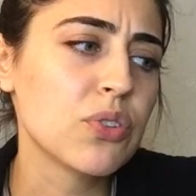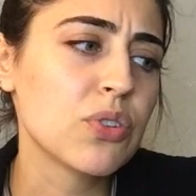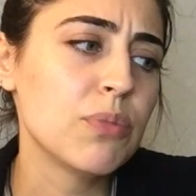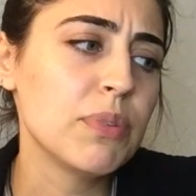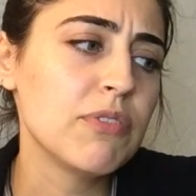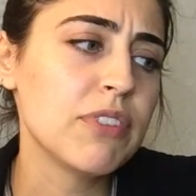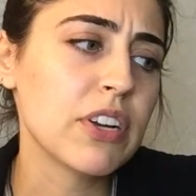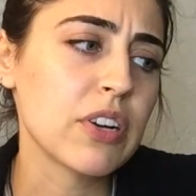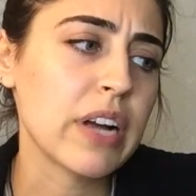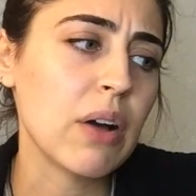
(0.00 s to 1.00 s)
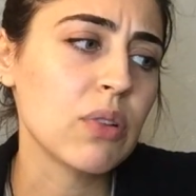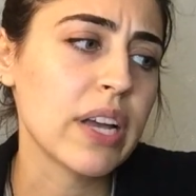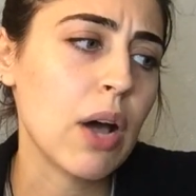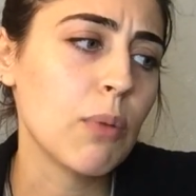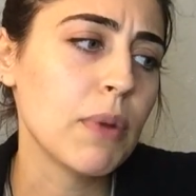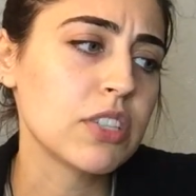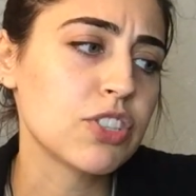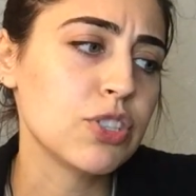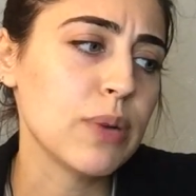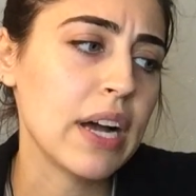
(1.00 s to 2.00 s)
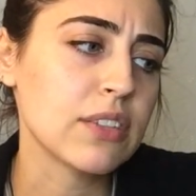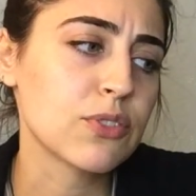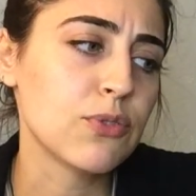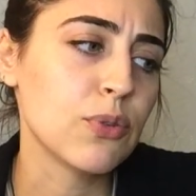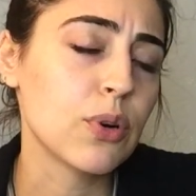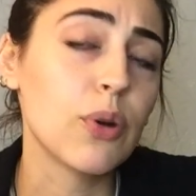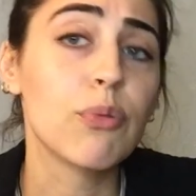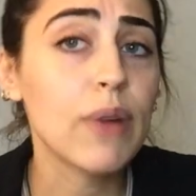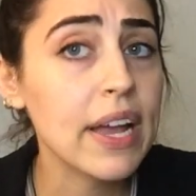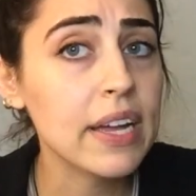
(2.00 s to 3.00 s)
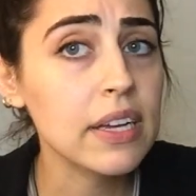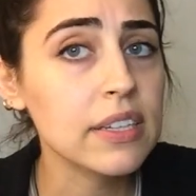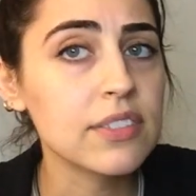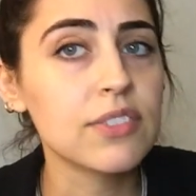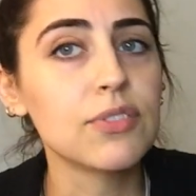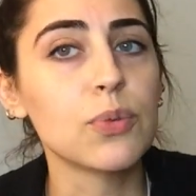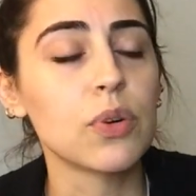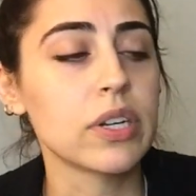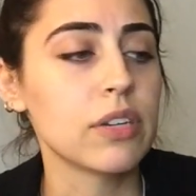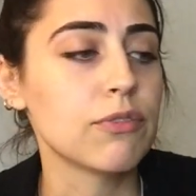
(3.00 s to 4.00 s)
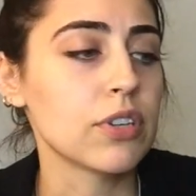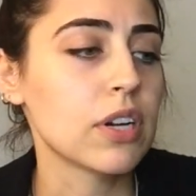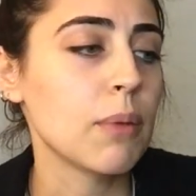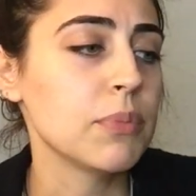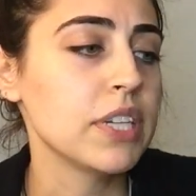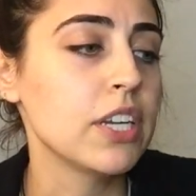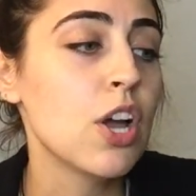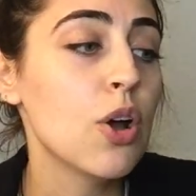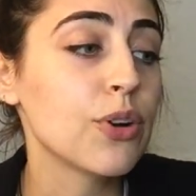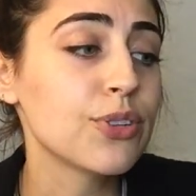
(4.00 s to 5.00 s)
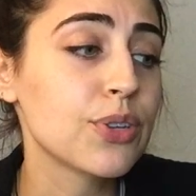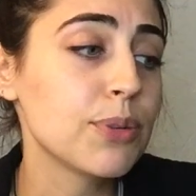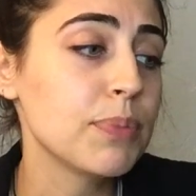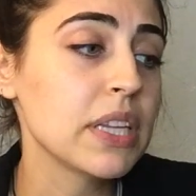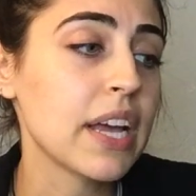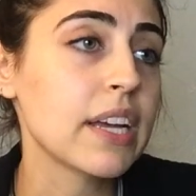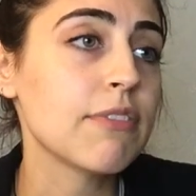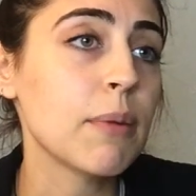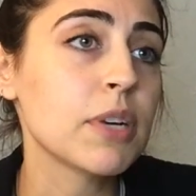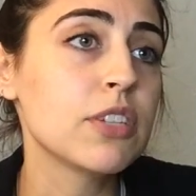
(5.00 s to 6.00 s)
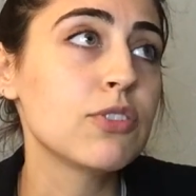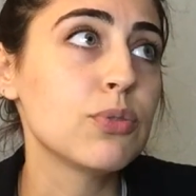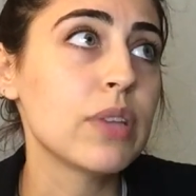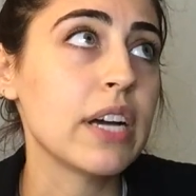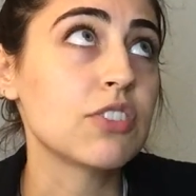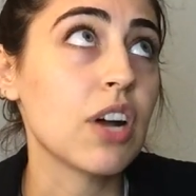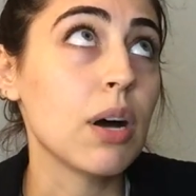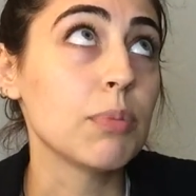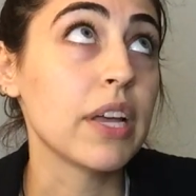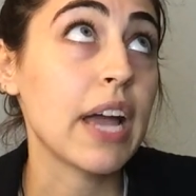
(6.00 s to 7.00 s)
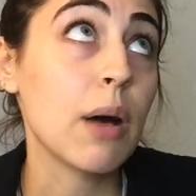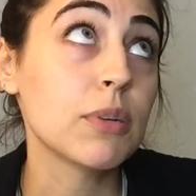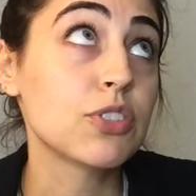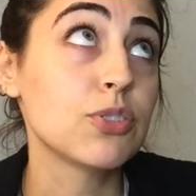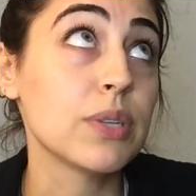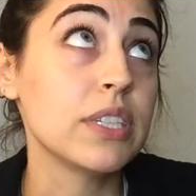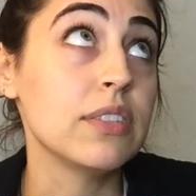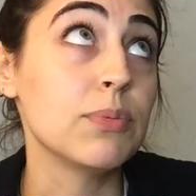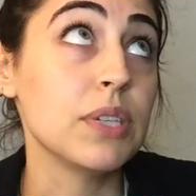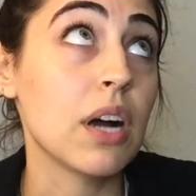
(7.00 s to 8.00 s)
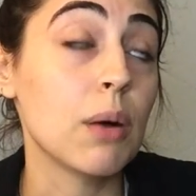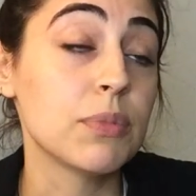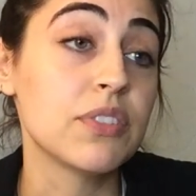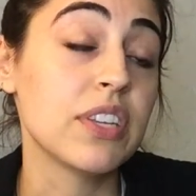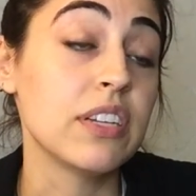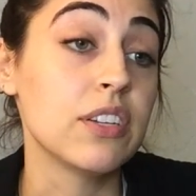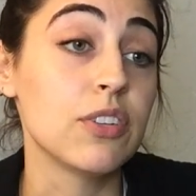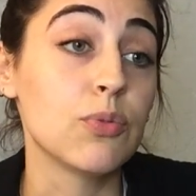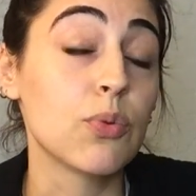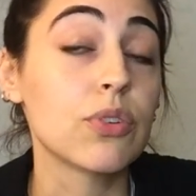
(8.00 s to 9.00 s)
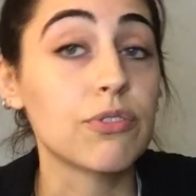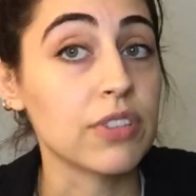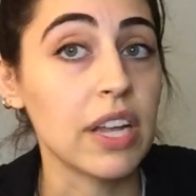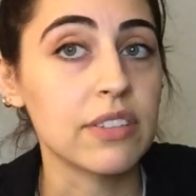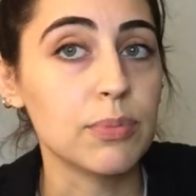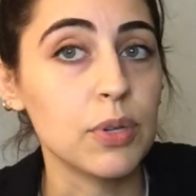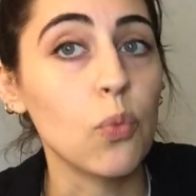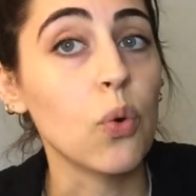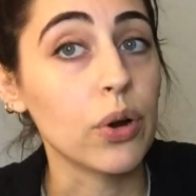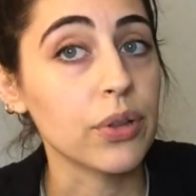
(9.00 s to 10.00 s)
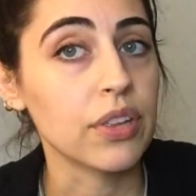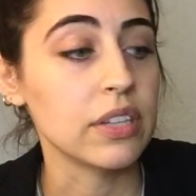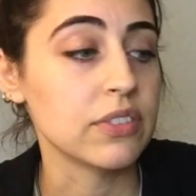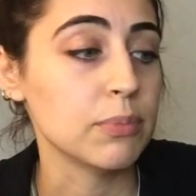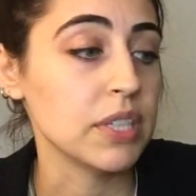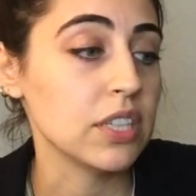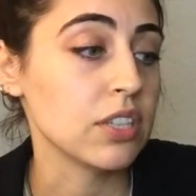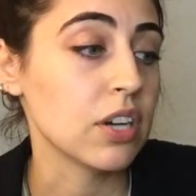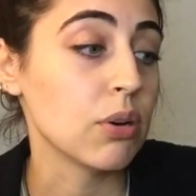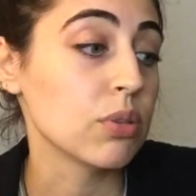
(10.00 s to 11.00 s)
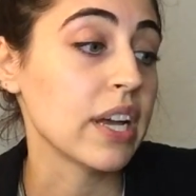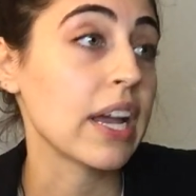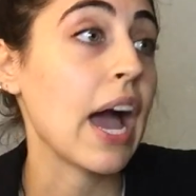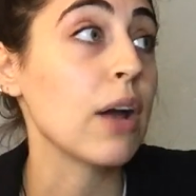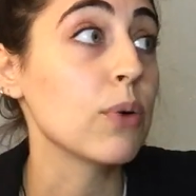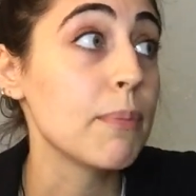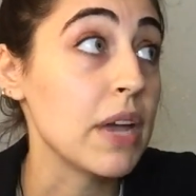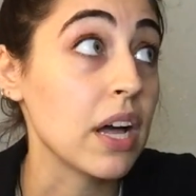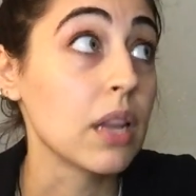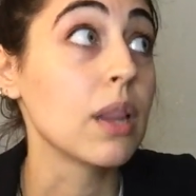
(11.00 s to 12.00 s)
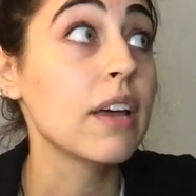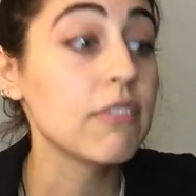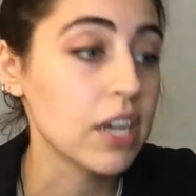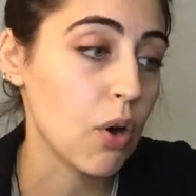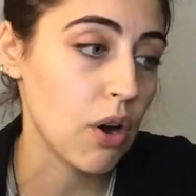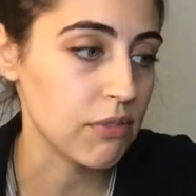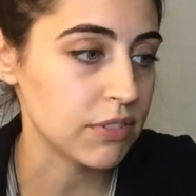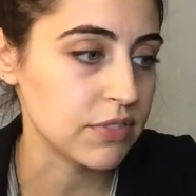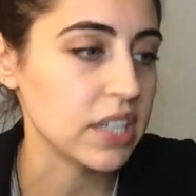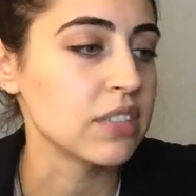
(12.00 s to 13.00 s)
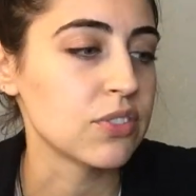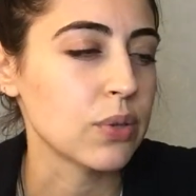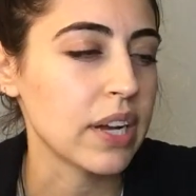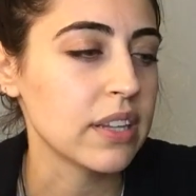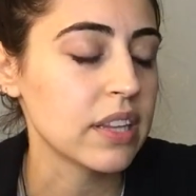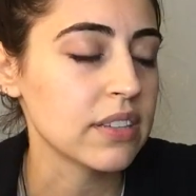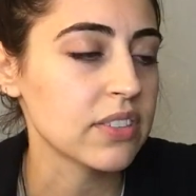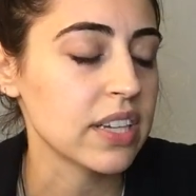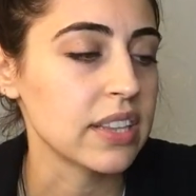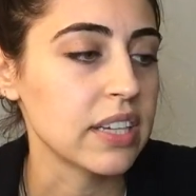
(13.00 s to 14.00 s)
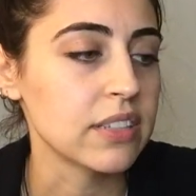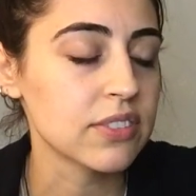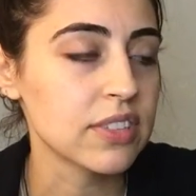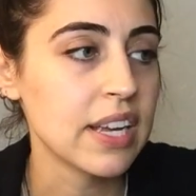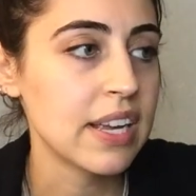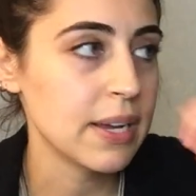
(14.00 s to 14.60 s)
you could be figuring out like how much to ask for a raise if you're working for a company or you could be like if i'm going to do that job like how much do i need to be compensated in order for that to be worth it to me you know like how do i make a living off of this okay things like this